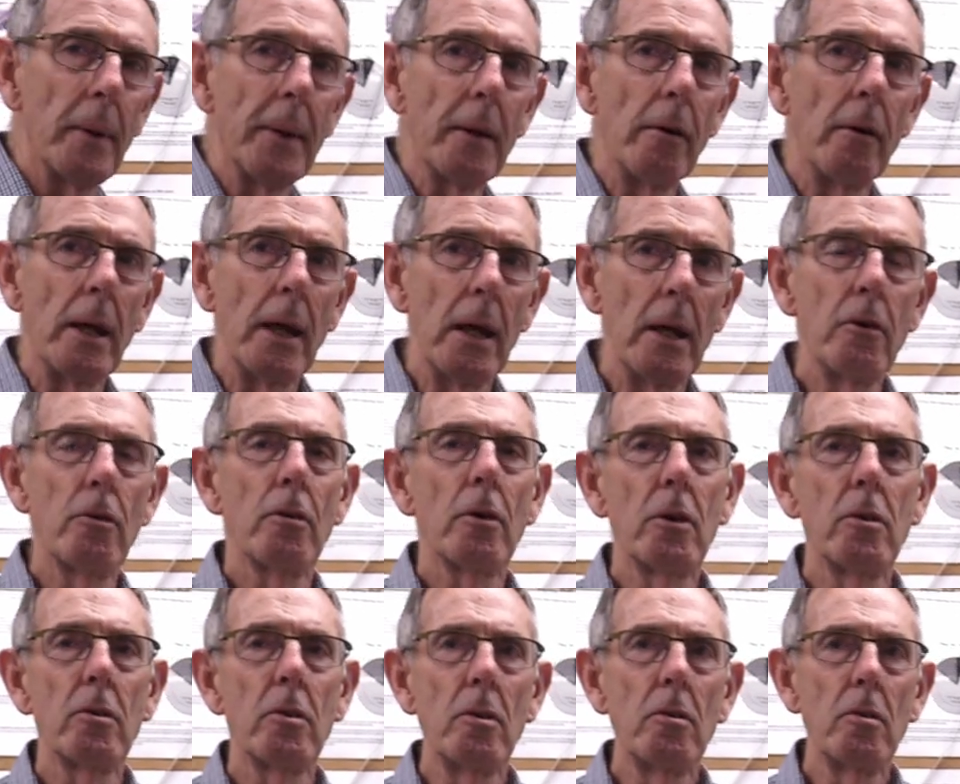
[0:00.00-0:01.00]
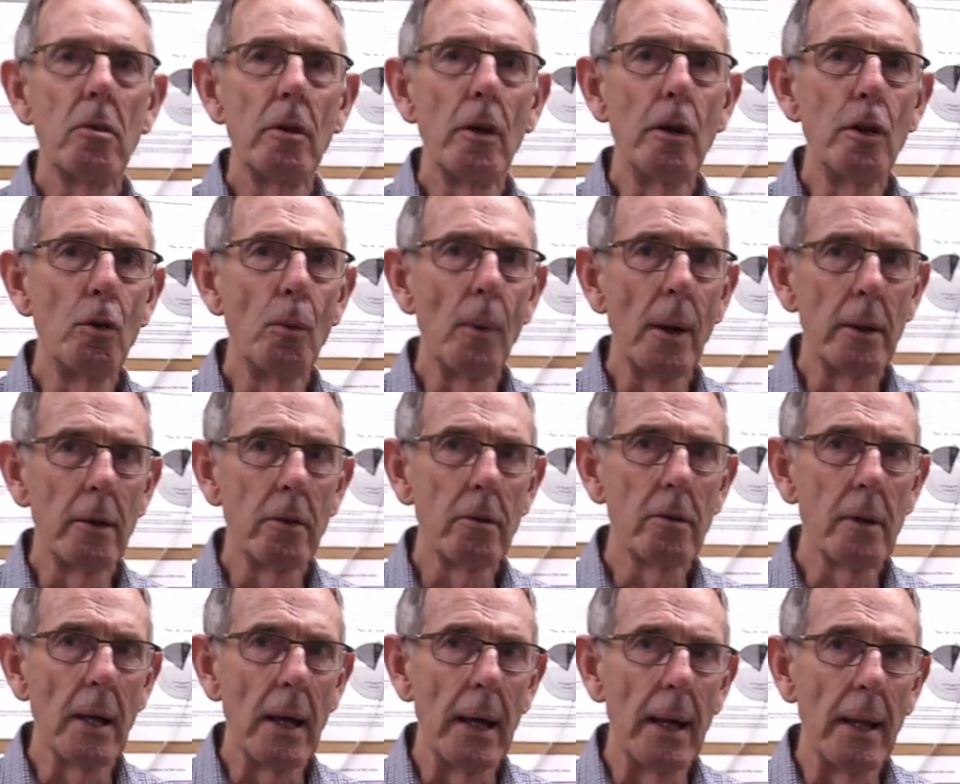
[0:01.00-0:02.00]
but there are intricacies you need to
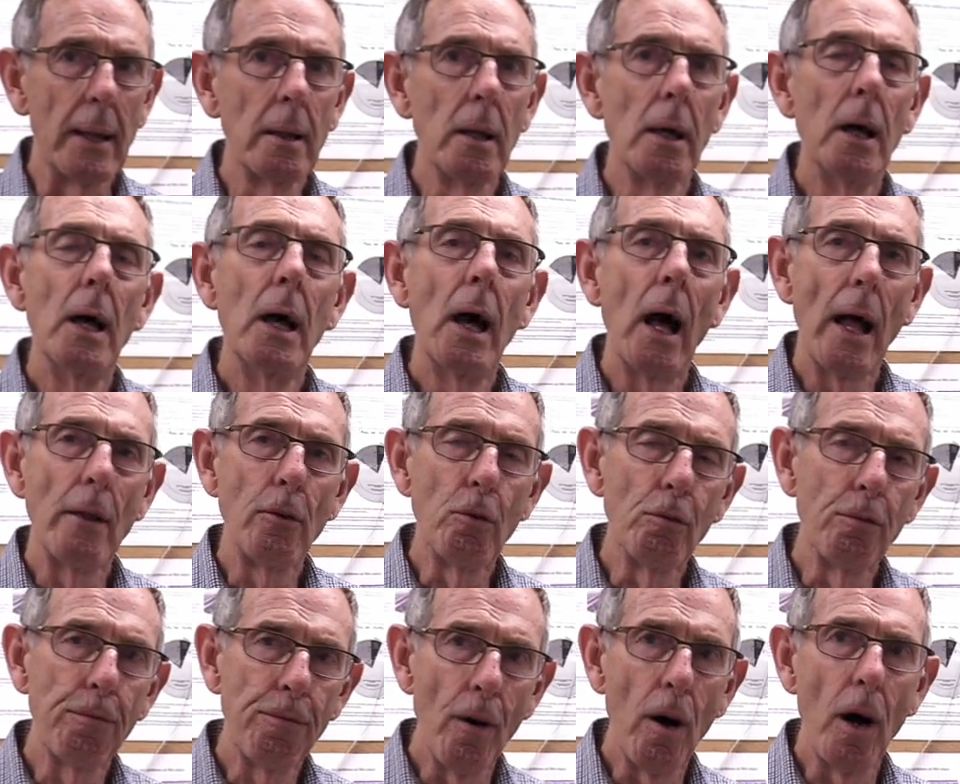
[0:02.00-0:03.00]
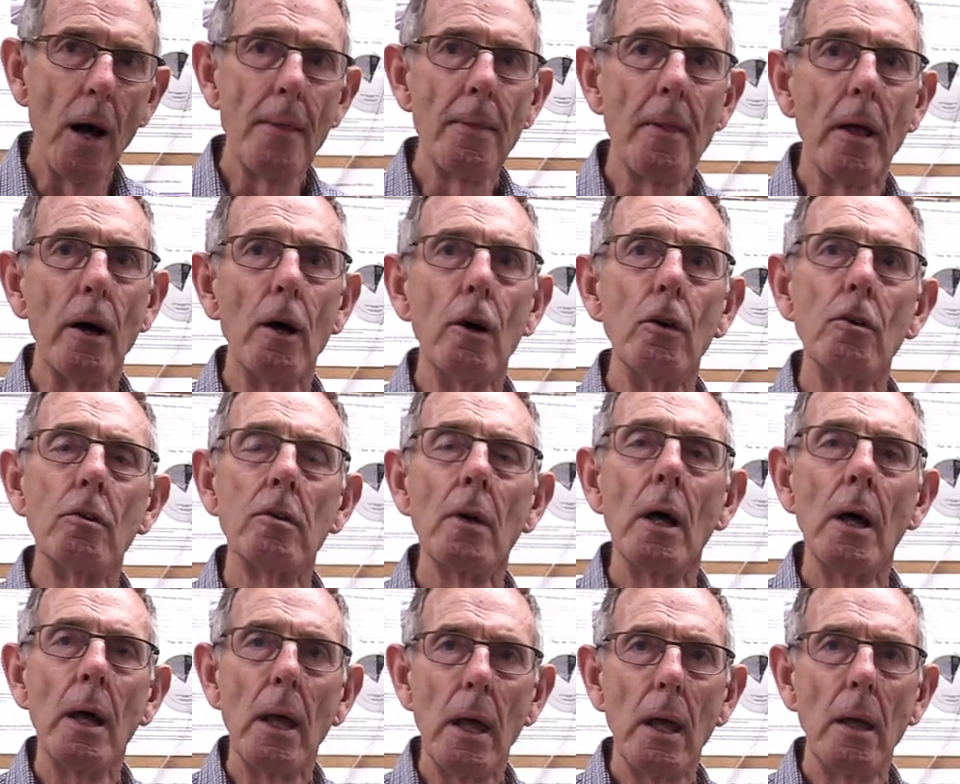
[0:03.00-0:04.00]
understand, and you'll find those
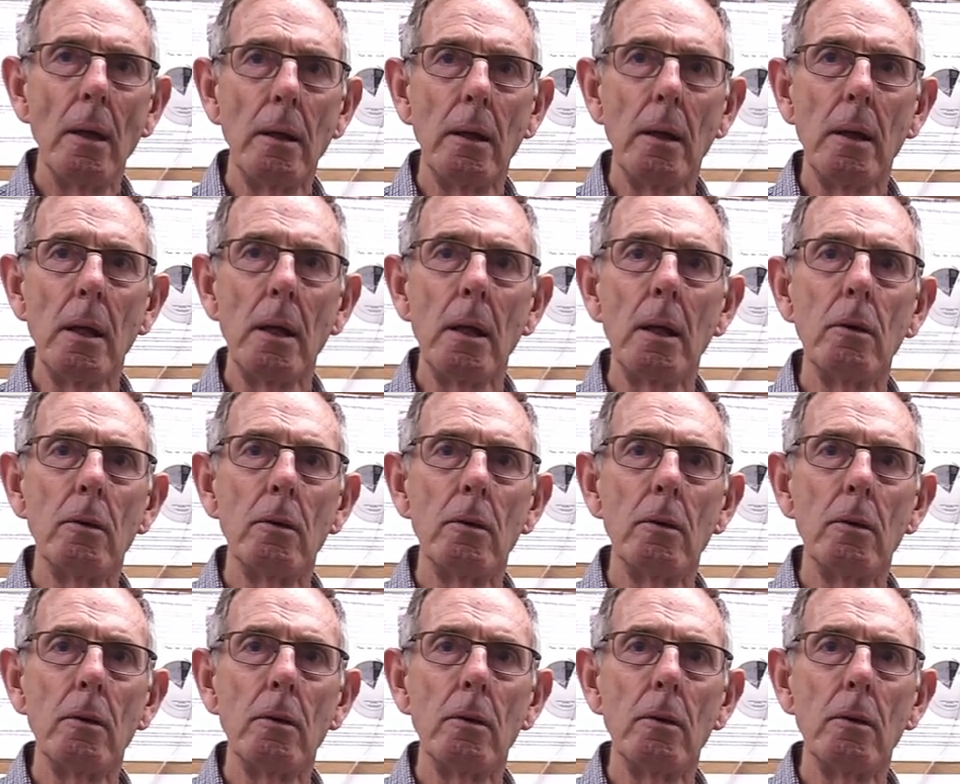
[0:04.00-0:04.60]
in the